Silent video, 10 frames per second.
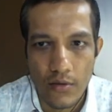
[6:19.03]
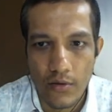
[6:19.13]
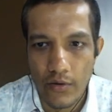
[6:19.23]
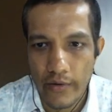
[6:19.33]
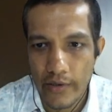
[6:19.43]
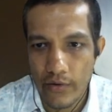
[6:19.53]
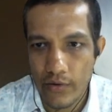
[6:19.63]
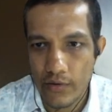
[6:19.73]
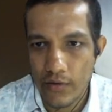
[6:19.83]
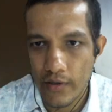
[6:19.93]
Okay, no,
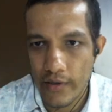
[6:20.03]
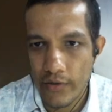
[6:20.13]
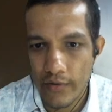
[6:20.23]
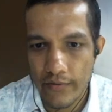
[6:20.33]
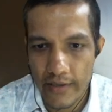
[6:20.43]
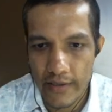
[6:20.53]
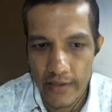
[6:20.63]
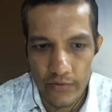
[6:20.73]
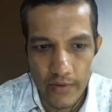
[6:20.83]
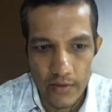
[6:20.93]
already we have written
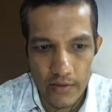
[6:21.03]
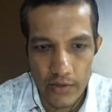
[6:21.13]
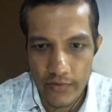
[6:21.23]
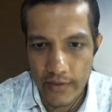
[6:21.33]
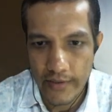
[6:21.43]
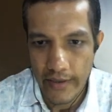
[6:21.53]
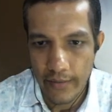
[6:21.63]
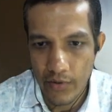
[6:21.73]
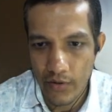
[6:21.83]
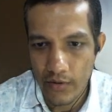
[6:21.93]
that one, that's why it came
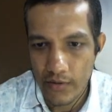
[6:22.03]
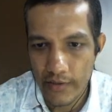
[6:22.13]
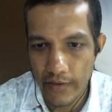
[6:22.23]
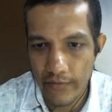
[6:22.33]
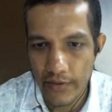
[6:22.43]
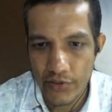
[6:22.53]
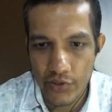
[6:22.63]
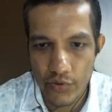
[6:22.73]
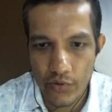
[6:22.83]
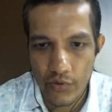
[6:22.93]
wrong.
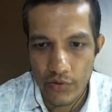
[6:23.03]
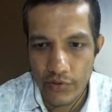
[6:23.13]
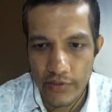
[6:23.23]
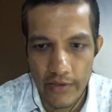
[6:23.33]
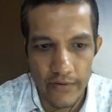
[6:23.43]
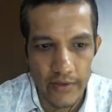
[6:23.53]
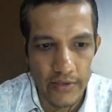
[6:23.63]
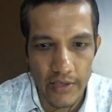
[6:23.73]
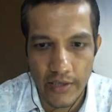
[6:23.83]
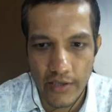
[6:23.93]

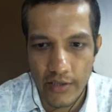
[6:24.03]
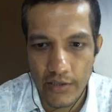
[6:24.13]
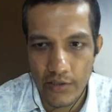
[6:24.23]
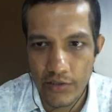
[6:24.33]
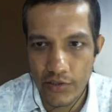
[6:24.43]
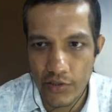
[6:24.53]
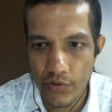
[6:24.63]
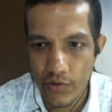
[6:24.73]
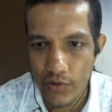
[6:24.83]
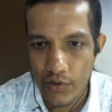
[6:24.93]
70730
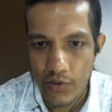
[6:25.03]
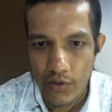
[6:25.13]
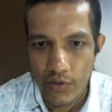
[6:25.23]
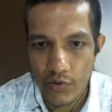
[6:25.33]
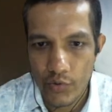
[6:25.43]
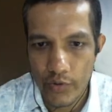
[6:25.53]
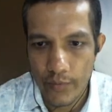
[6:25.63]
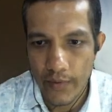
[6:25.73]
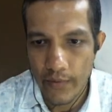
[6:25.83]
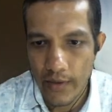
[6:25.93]
to the
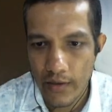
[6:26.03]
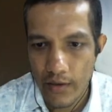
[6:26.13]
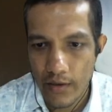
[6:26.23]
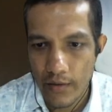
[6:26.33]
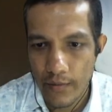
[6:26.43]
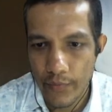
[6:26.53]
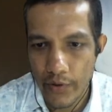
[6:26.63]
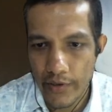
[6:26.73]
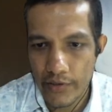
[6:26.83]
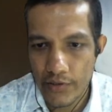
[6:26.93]
power
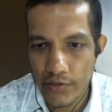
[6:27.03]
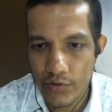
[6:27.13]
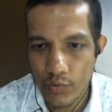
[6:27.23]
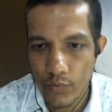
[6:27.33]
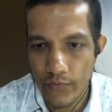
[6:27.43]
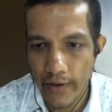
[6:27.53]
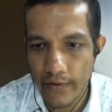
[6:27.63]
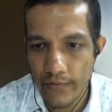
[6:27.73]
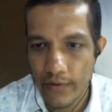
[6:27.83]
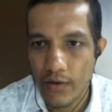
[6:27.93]
0.25,
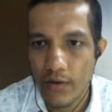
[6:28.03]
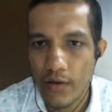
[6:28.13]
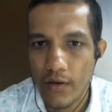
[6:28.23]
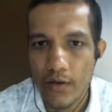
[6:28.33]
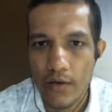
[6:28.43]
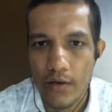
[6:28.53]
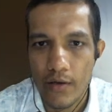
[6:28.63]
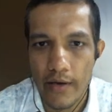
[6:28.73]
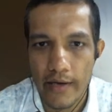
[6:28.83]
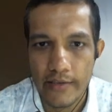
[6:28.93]

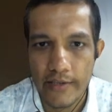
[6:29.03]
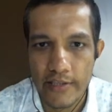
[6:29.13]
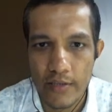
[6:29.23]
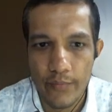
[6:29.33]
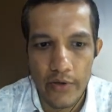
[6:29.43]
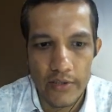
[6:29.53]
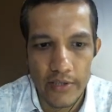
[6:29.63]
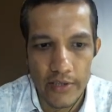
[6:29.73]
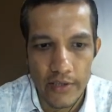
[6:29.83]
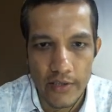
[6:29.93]
yeah,
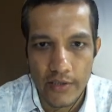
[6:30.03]
16.30.